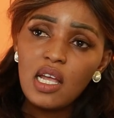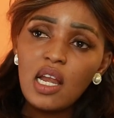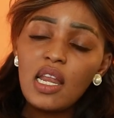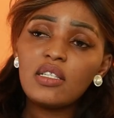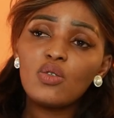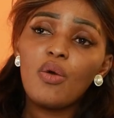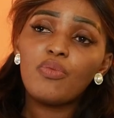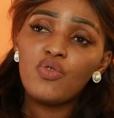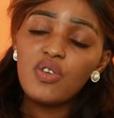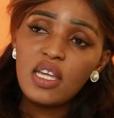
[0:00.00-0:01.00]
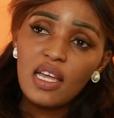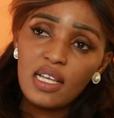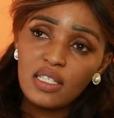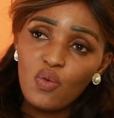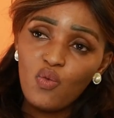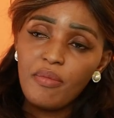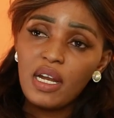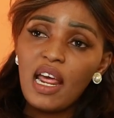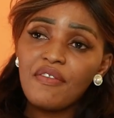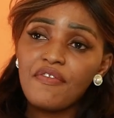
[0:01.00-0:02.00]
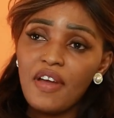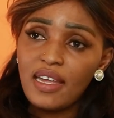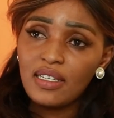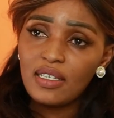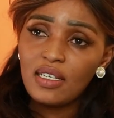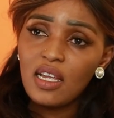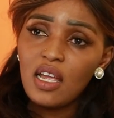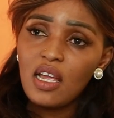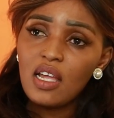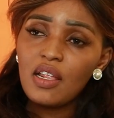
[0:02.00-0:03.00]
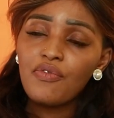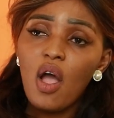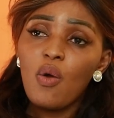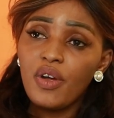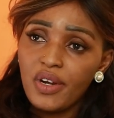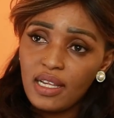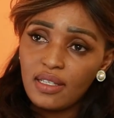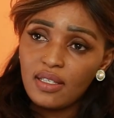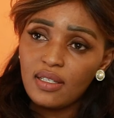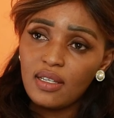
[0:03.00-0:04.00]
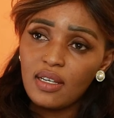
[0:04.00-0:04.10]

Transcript: Let's come together as a woman and fight for our rights.